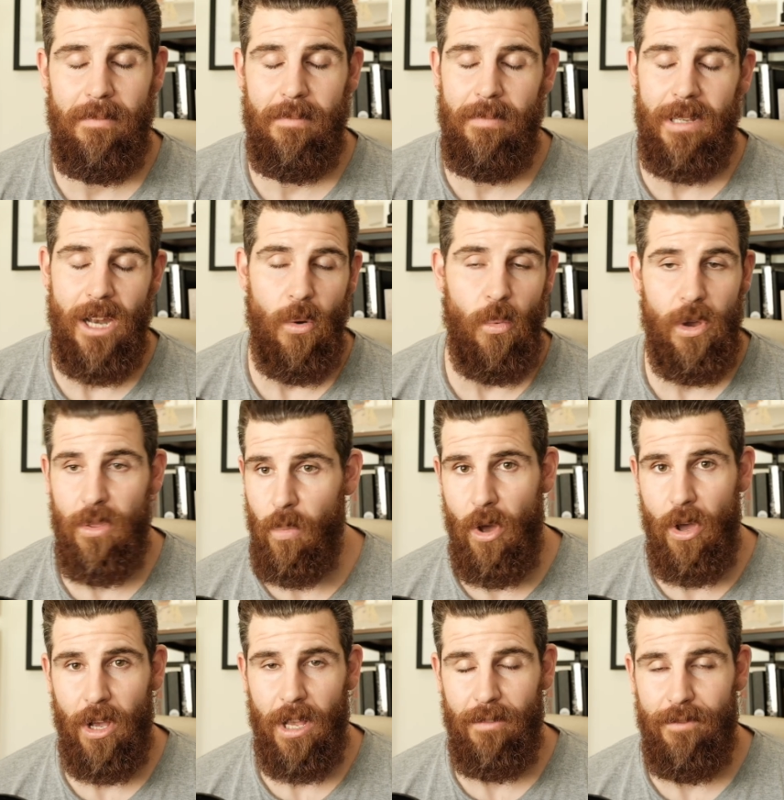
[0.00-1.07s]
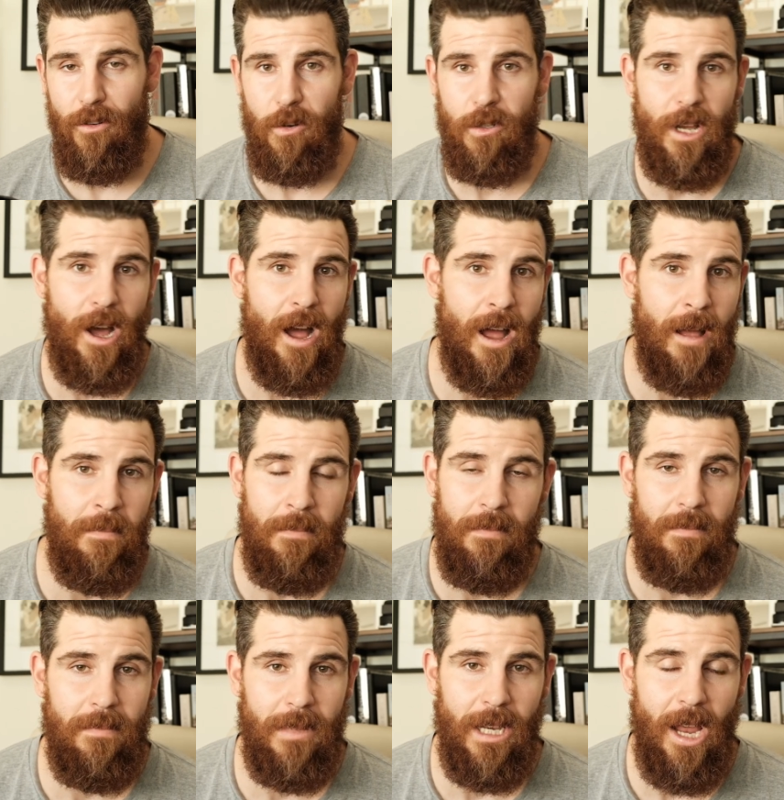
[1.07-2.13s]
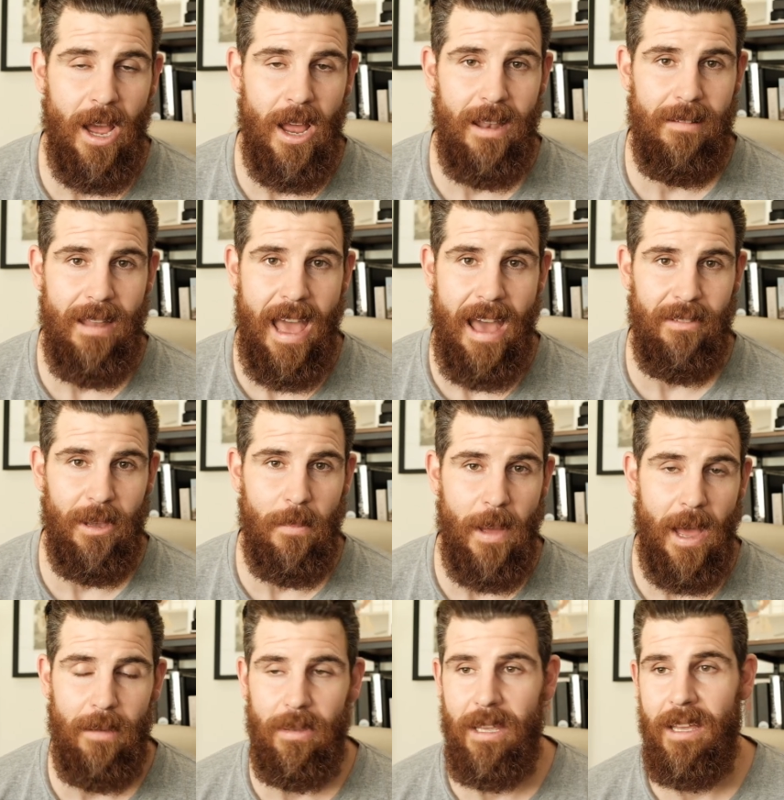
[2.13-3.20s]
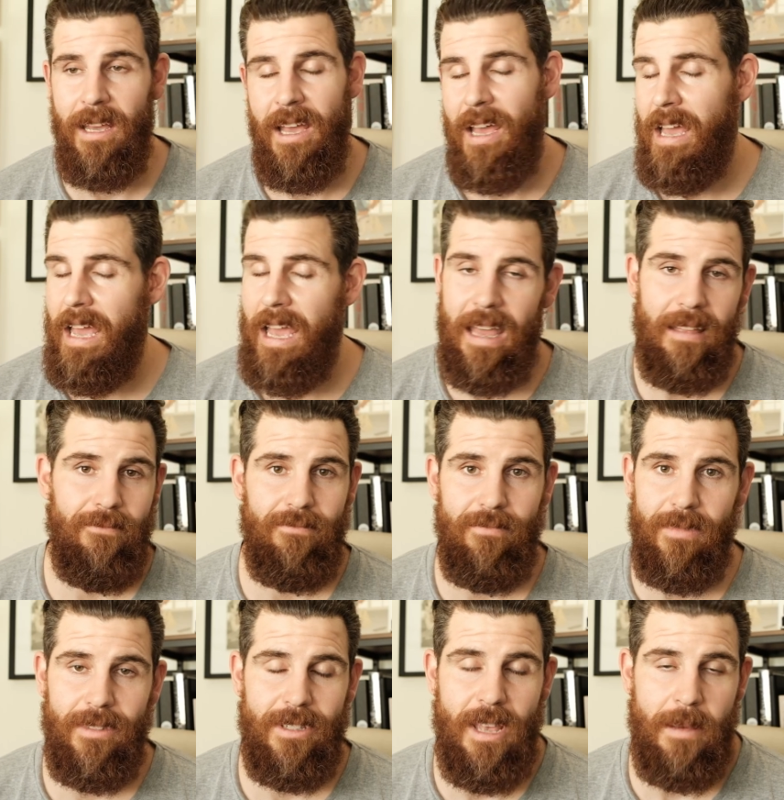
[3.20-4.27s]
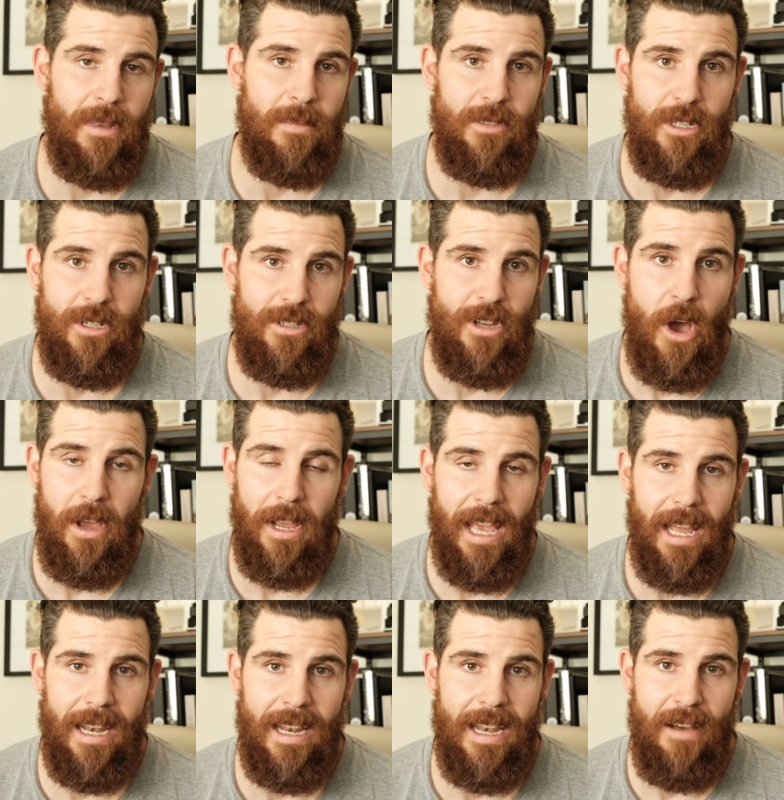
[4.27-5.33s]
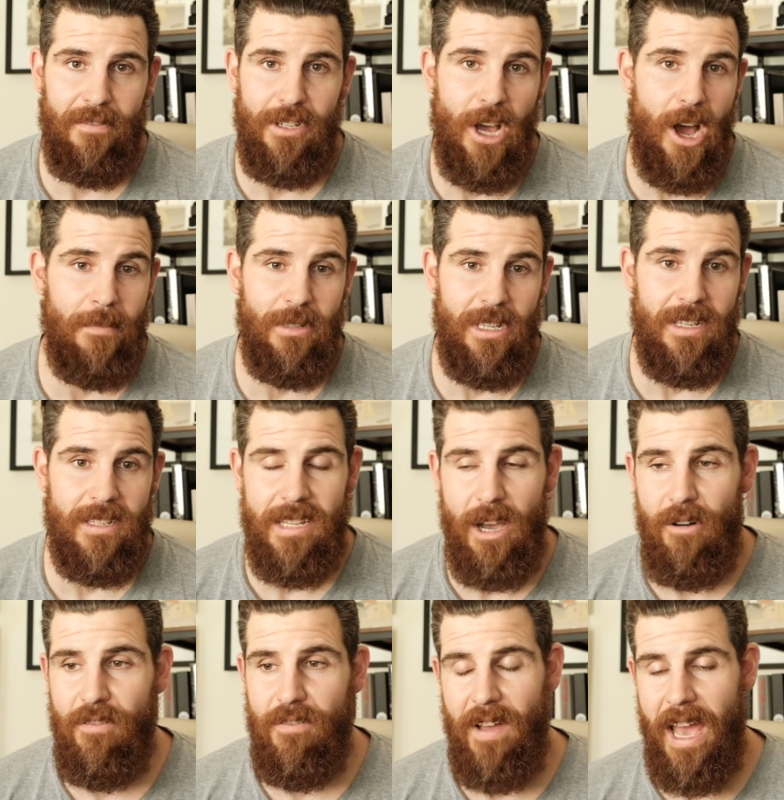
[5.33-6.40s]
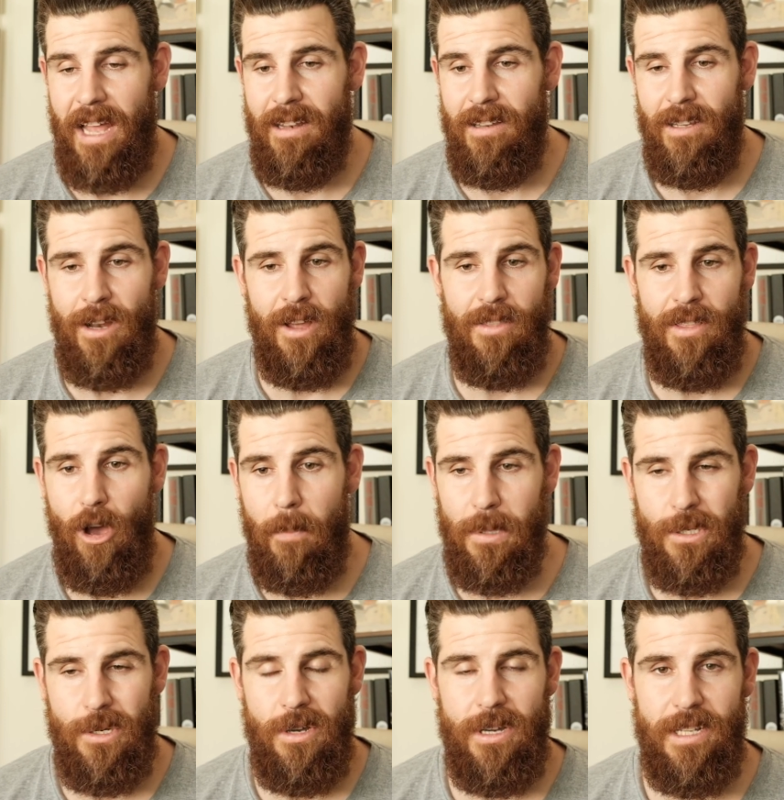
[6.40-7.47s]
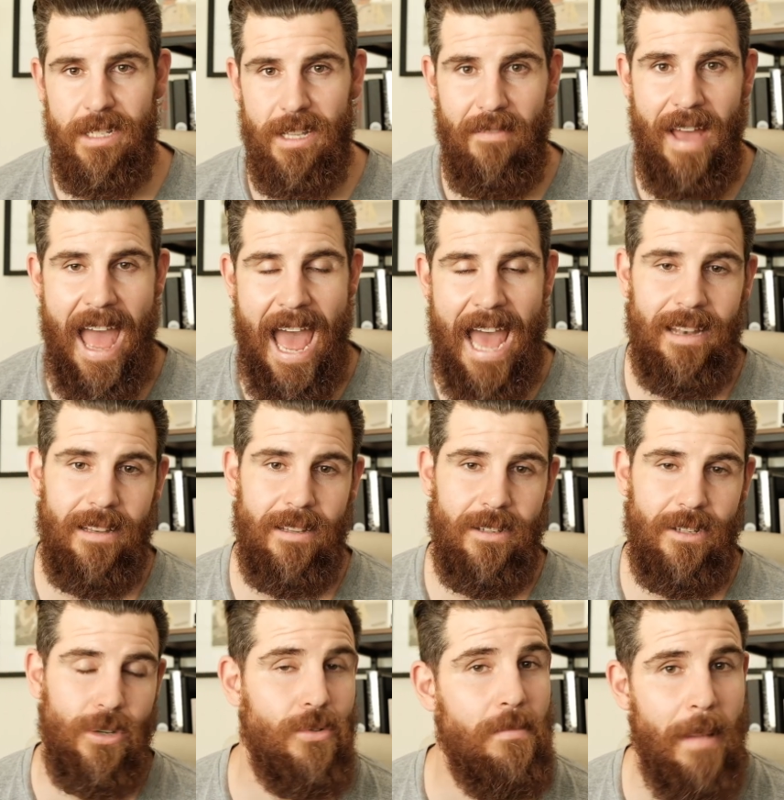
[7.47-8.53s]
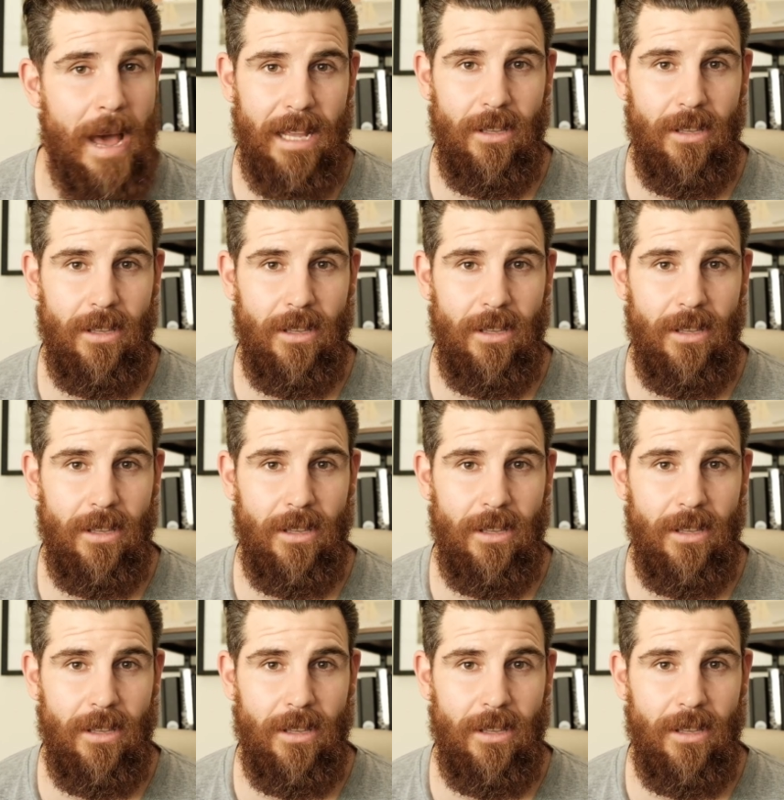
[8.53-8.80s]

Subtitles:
you know, with working full-time, you know, having a baby. Sometimes you just don't get enough time to yourself, and you know, the opportunities I've had to make